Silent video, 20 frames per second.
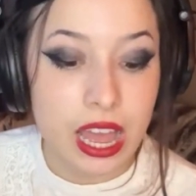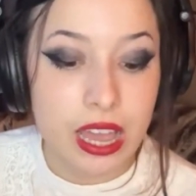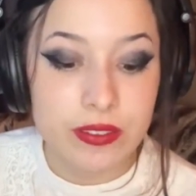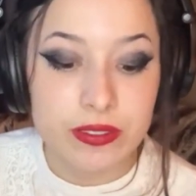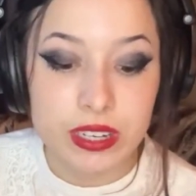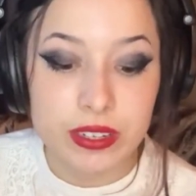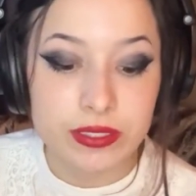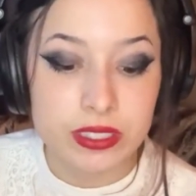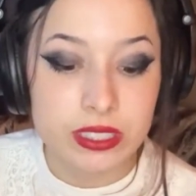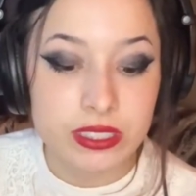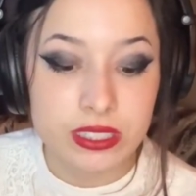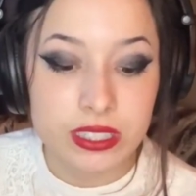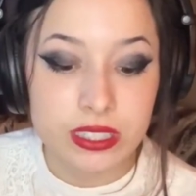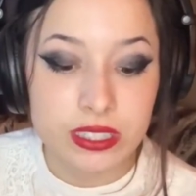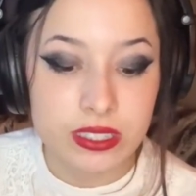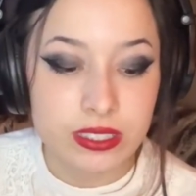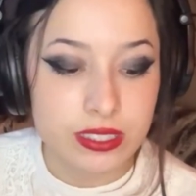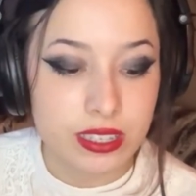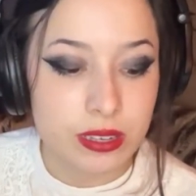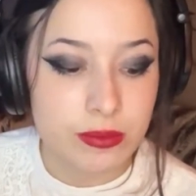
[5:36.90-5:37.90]
I've never
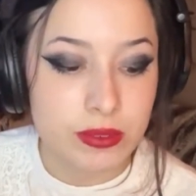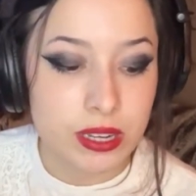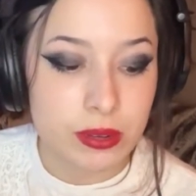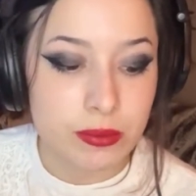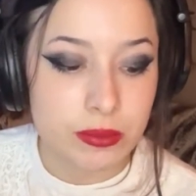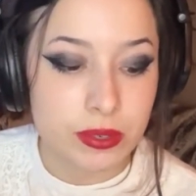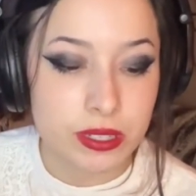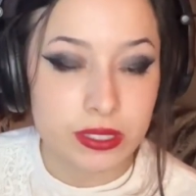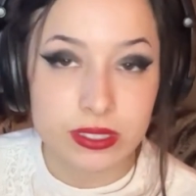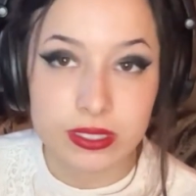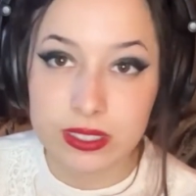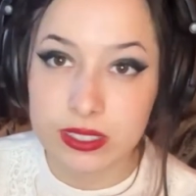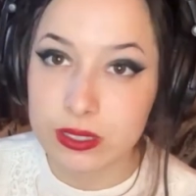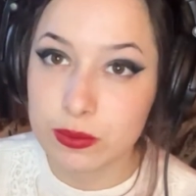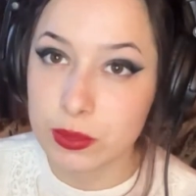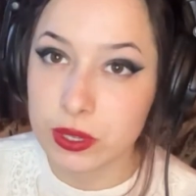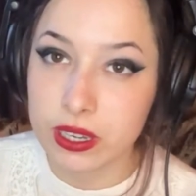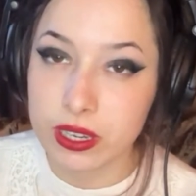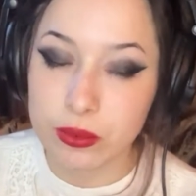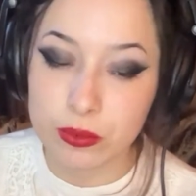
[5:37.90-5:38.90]
seen the same numbers
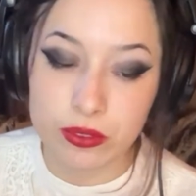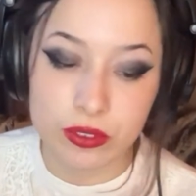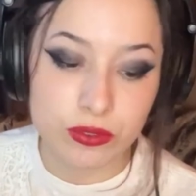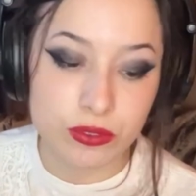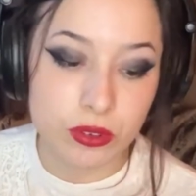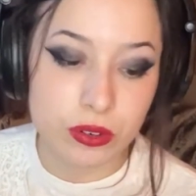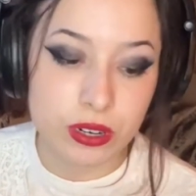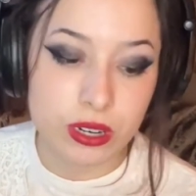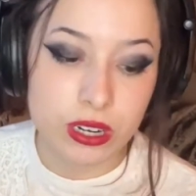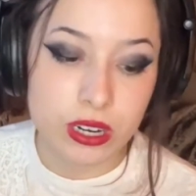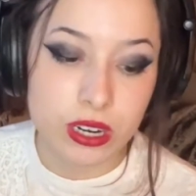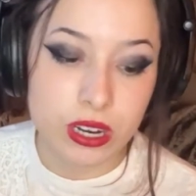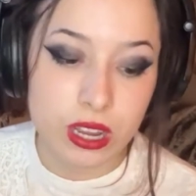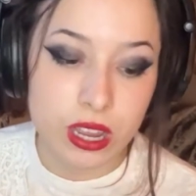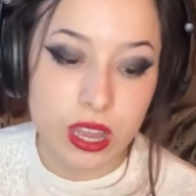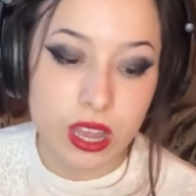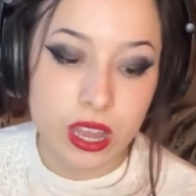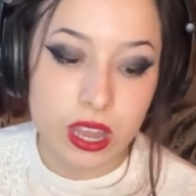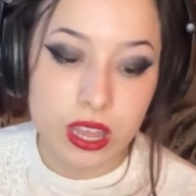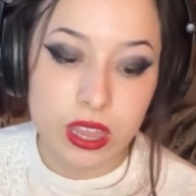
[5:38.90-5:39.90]
displayed before,
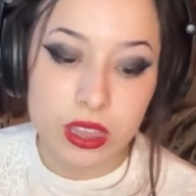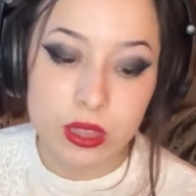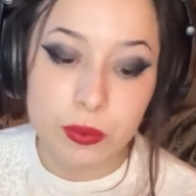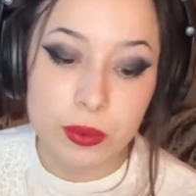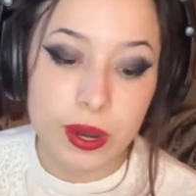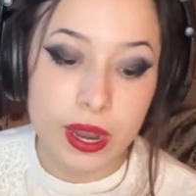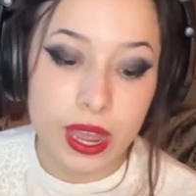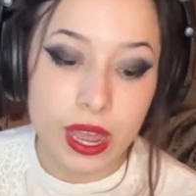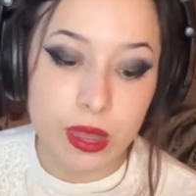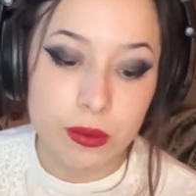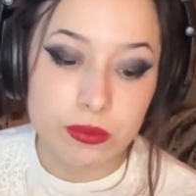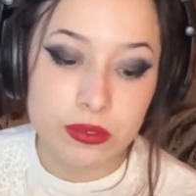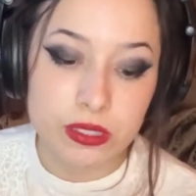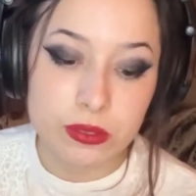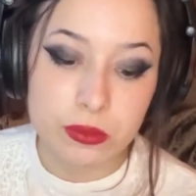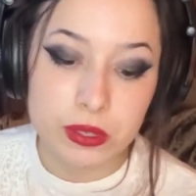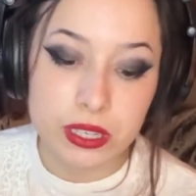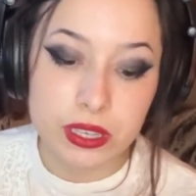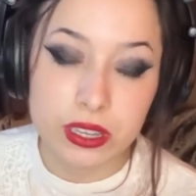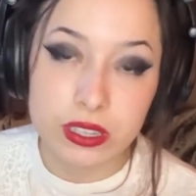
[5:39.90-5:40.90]
though
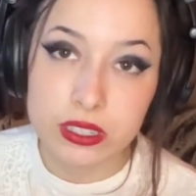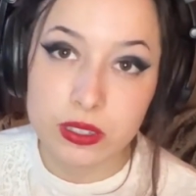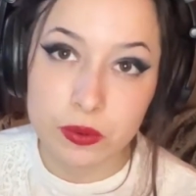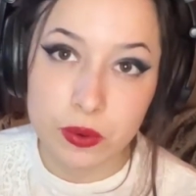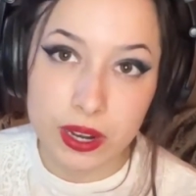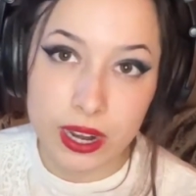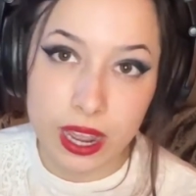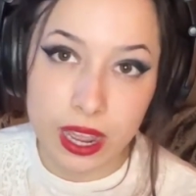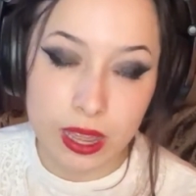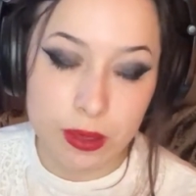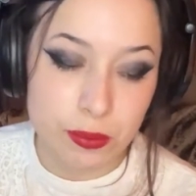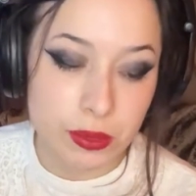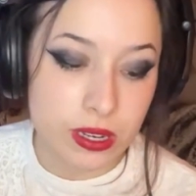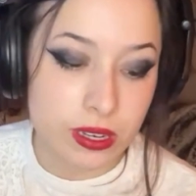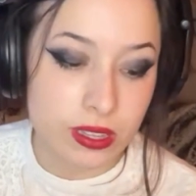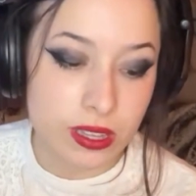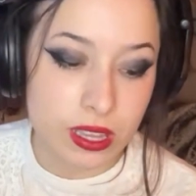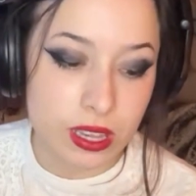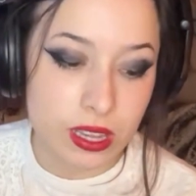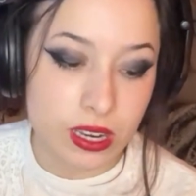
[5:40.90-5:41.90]
perhaps because of what
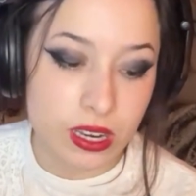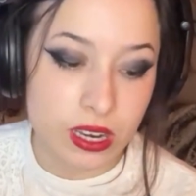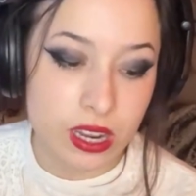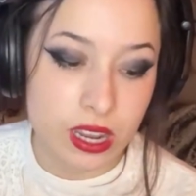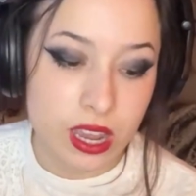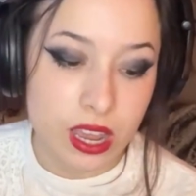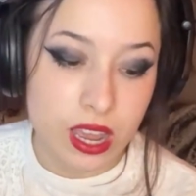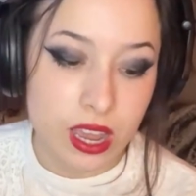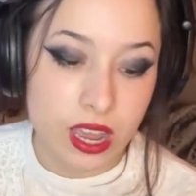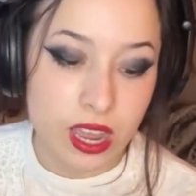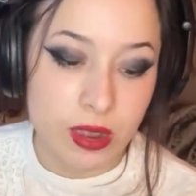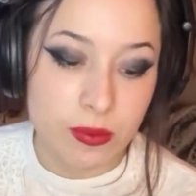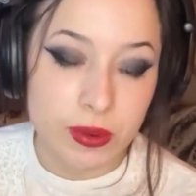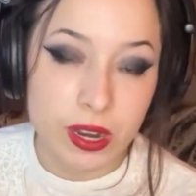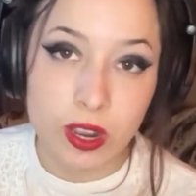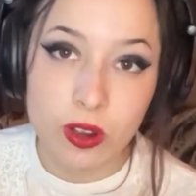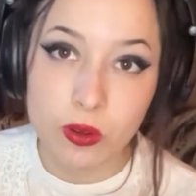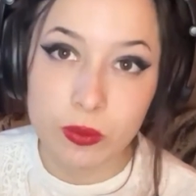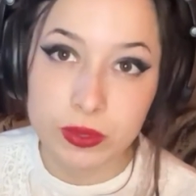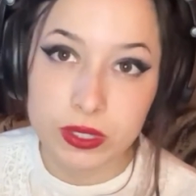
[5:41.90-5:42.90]
happened then, I'm
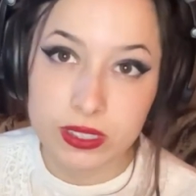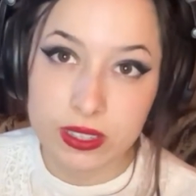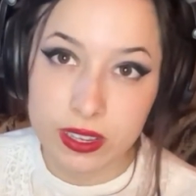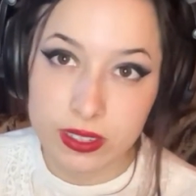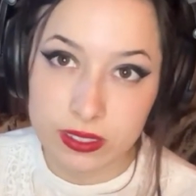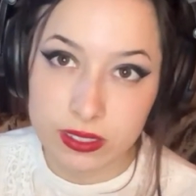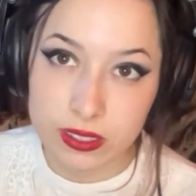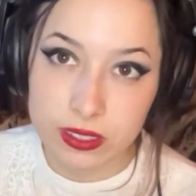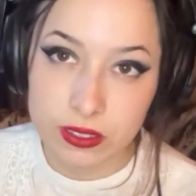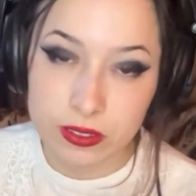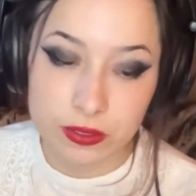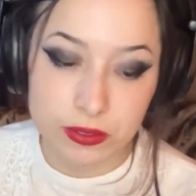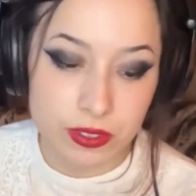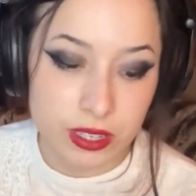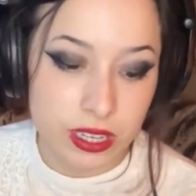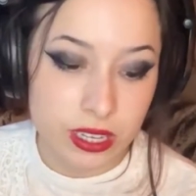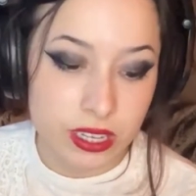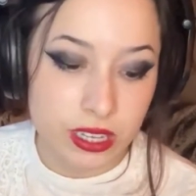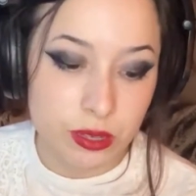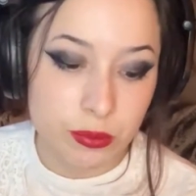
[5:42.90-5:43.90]
now obsessive
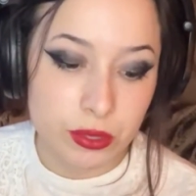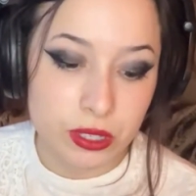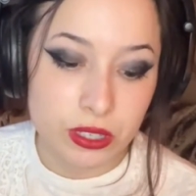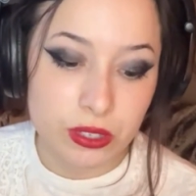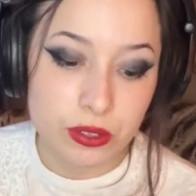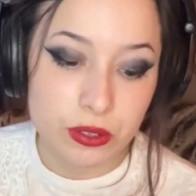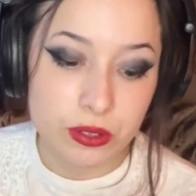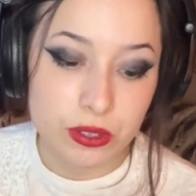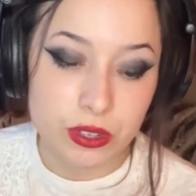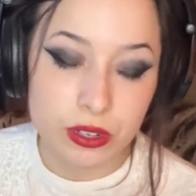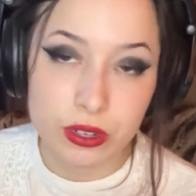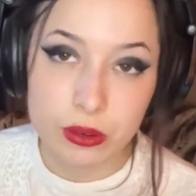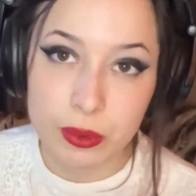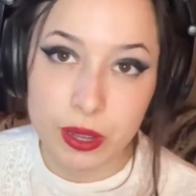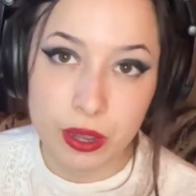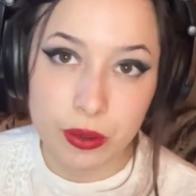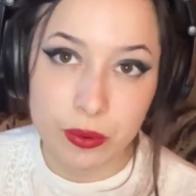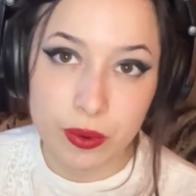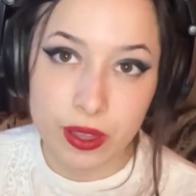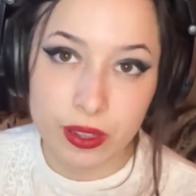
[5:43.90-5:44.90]
and peculiar
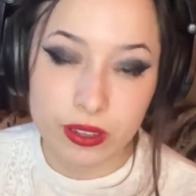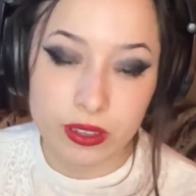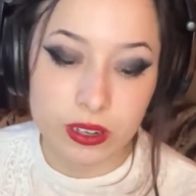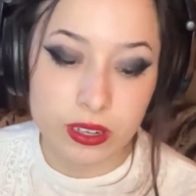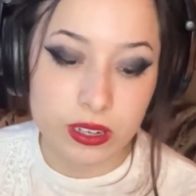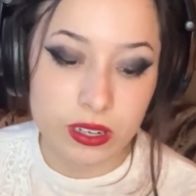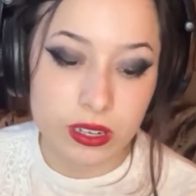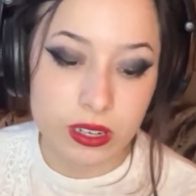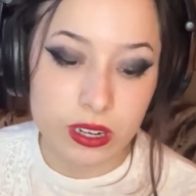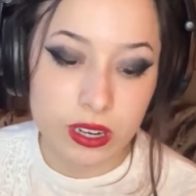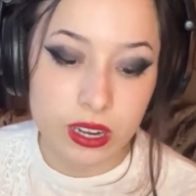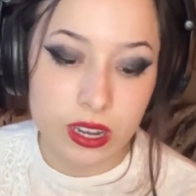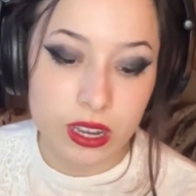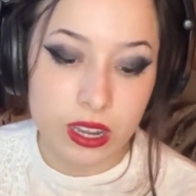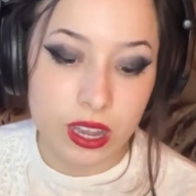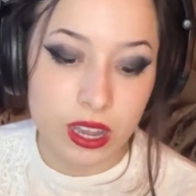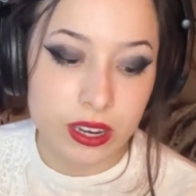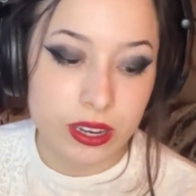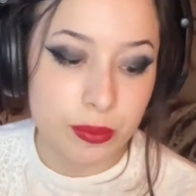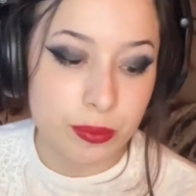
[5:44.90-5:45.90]
about weather.
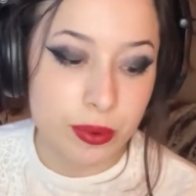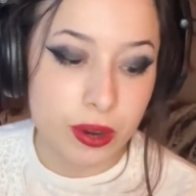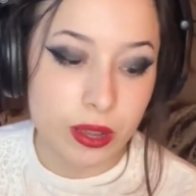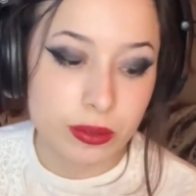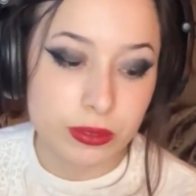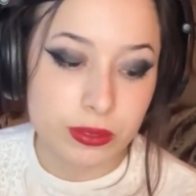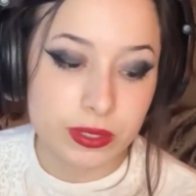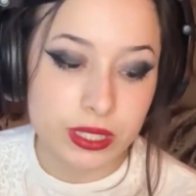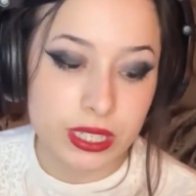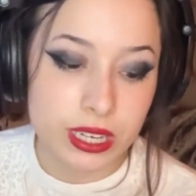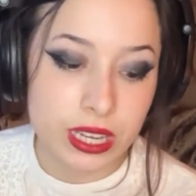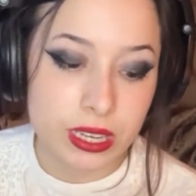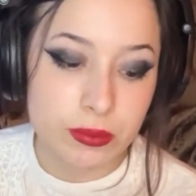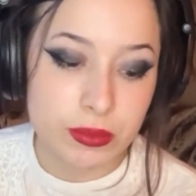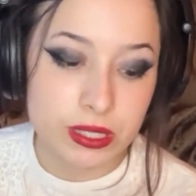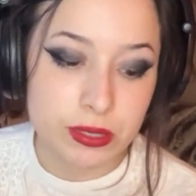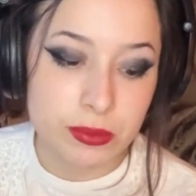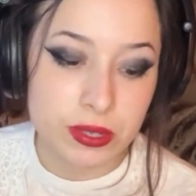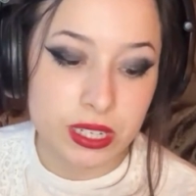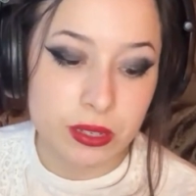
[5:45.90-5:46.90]
I could probably
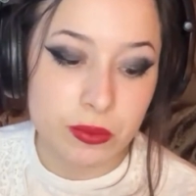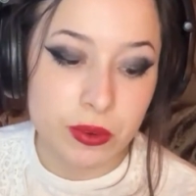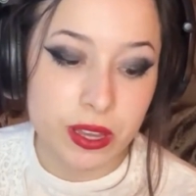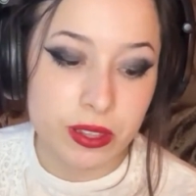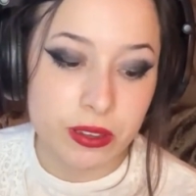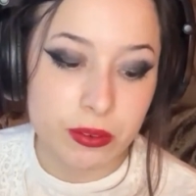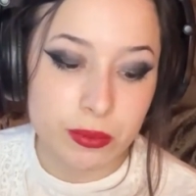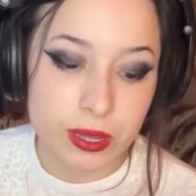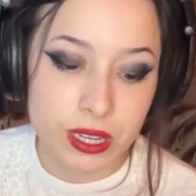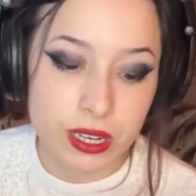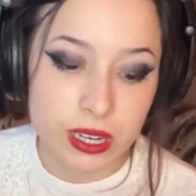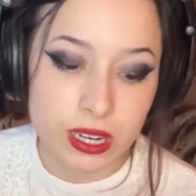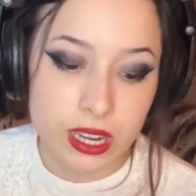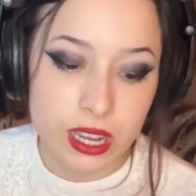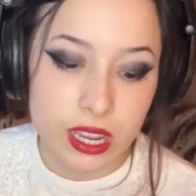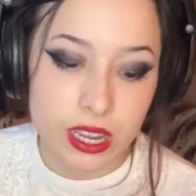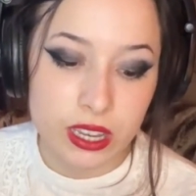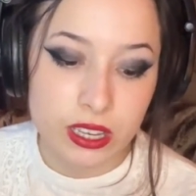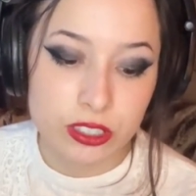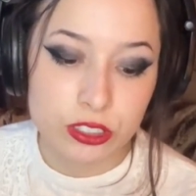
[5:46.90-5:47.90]
name as many weathermen
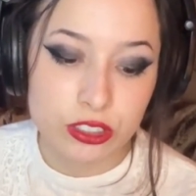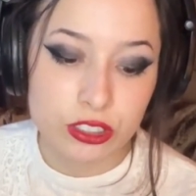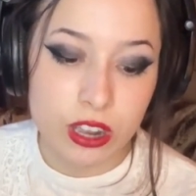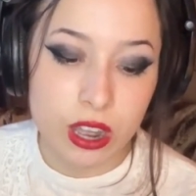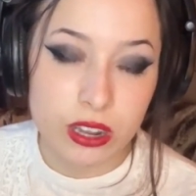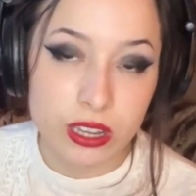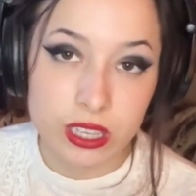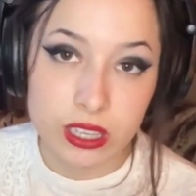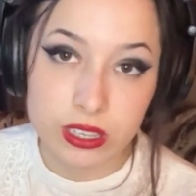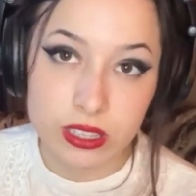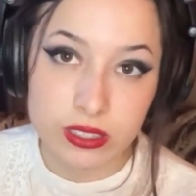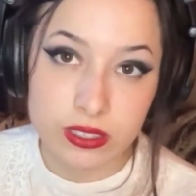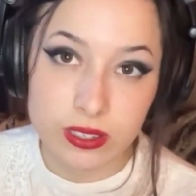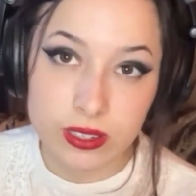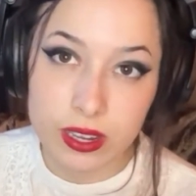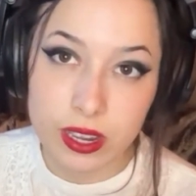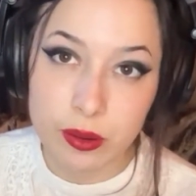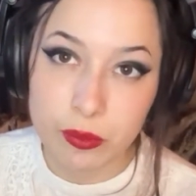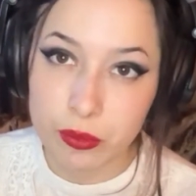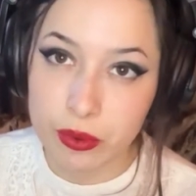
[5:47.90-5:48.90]
as
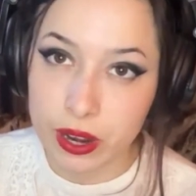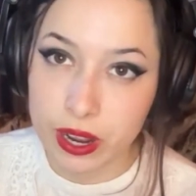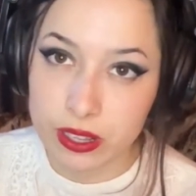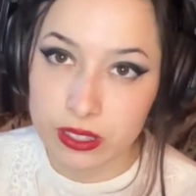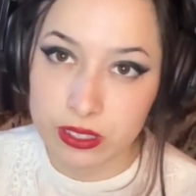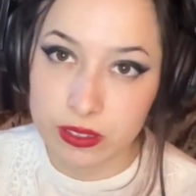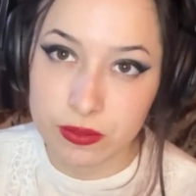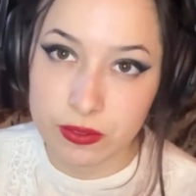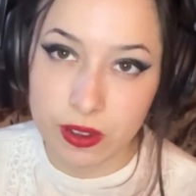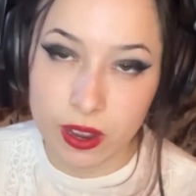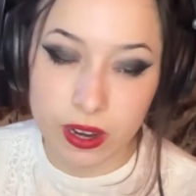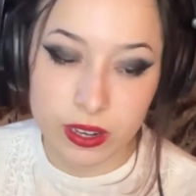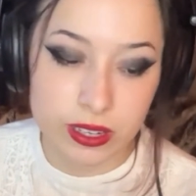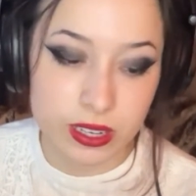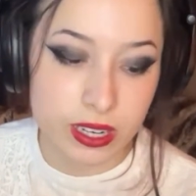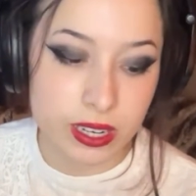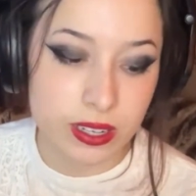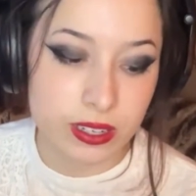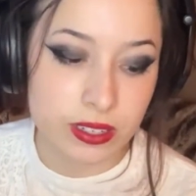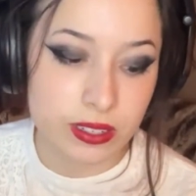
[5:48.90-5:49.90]
jockeys and brands of
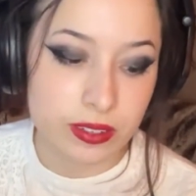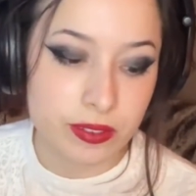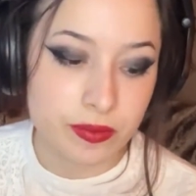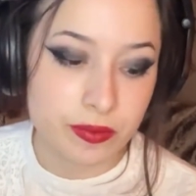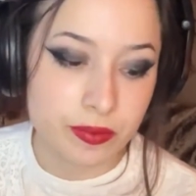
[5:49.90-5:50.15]
vodka.